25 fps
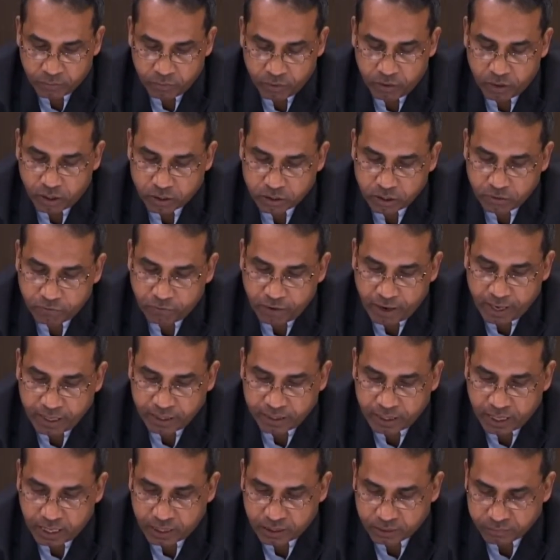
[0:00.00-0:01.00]
We also
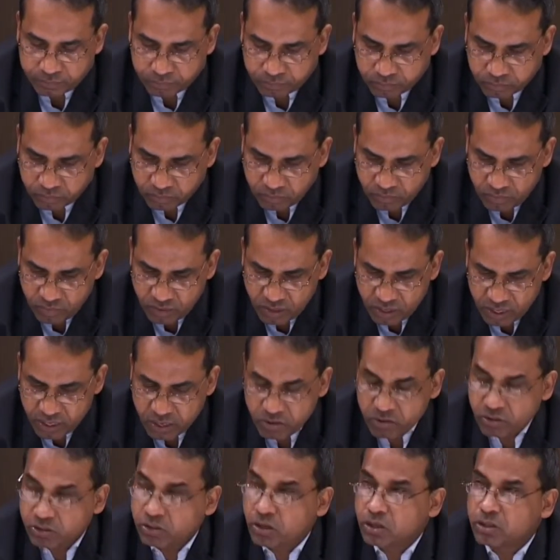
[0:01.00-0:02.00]
find that
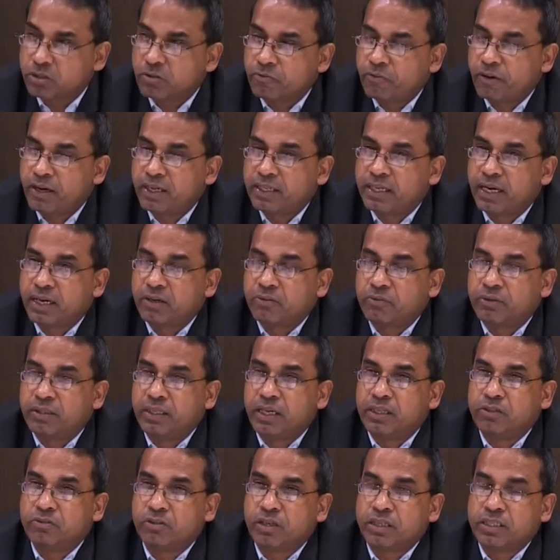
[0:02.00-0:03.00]
it was also felt that
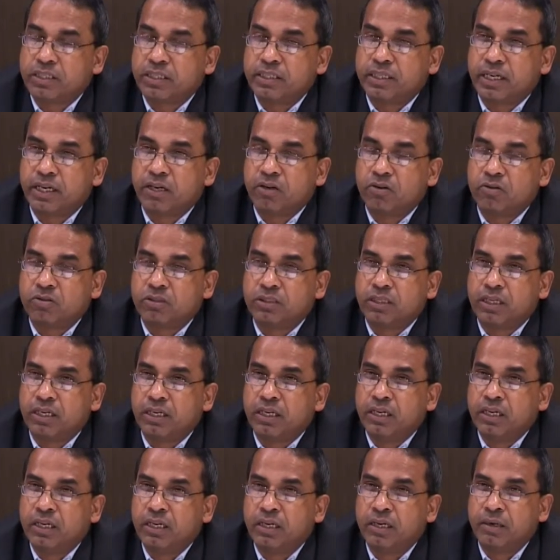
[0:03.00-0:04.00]
with the educational
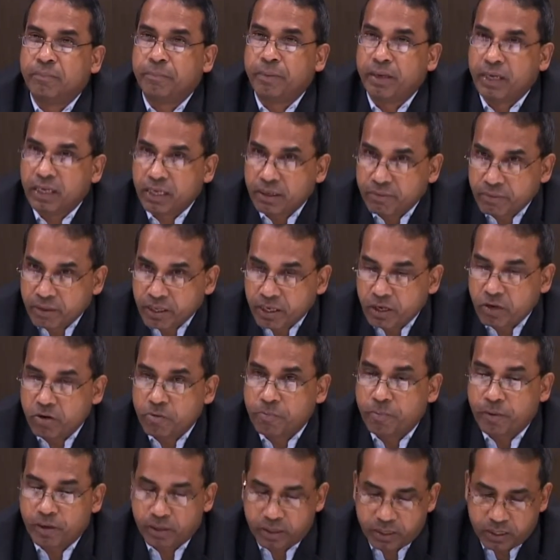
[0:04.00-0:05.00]
technology being given
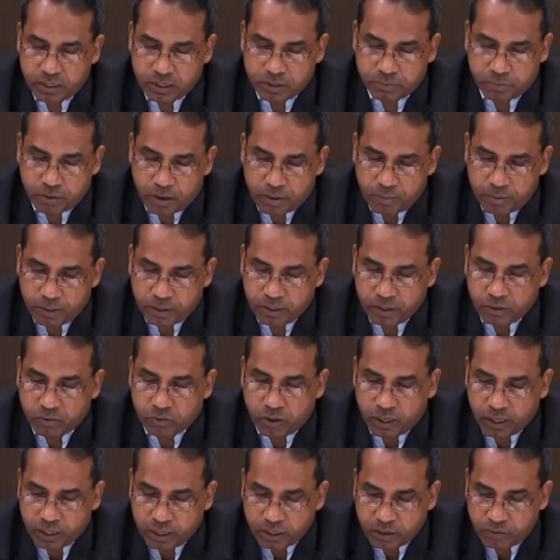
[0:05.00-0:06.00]
due importance, probably the
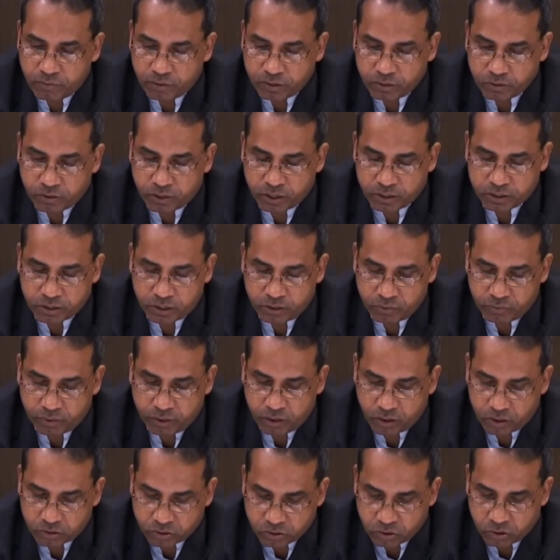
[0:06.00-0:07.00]
quality of education
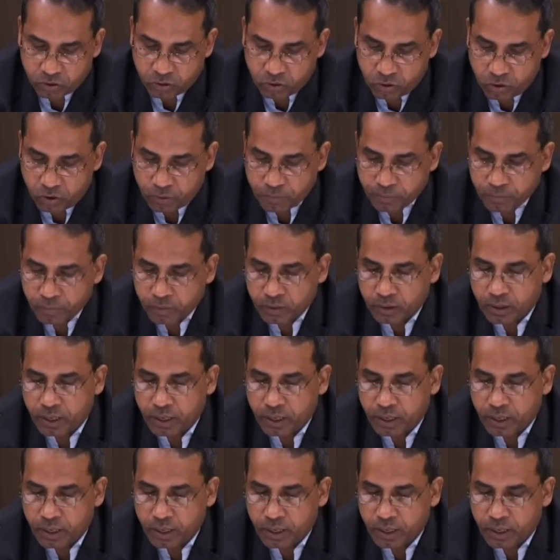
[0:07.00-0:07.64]
will also grow,